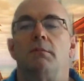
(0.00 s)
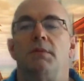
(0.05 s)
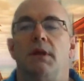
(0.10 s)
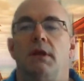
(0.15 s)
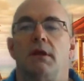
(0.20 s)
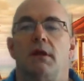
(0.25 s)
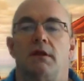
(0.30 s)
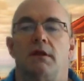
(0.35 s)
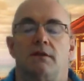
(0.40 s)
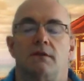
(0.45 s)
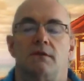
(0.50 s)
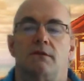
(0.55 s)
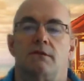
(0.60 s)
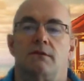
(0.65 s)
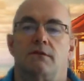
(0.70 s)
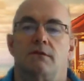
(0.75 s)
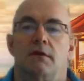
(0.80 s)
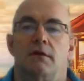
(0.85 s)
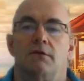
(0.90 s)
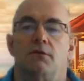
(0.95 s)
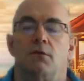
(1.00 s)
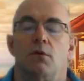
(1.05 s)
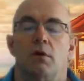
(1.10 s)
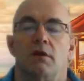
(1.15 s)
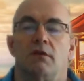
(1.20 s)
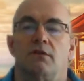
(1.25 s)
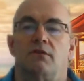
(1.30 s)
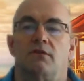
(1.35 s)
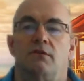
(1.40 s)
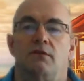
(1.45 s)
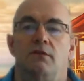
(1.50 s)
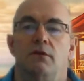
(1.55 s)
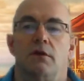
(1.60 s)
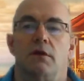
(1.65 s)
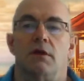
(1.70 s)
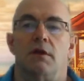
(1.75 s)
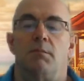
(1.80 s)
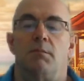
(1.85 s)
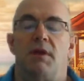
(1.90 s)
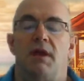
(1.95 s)
because, of course, you're
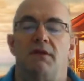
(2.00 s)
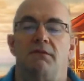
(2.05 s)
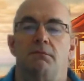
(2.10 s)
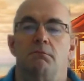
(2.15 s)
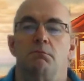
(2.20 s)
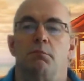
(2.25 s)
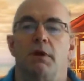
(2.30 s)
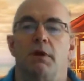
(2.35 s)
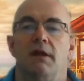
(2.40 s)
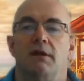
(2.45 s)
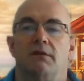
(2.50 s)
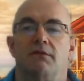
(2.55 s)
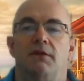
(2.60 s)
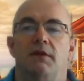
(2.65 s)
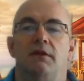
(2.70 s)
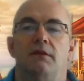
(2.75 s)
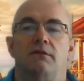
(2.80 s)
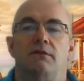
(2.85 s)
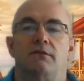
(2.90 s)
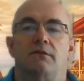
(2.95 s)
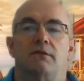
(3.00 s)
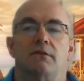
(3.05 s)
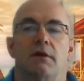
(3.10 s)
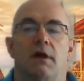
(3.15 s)
going to pay break fees.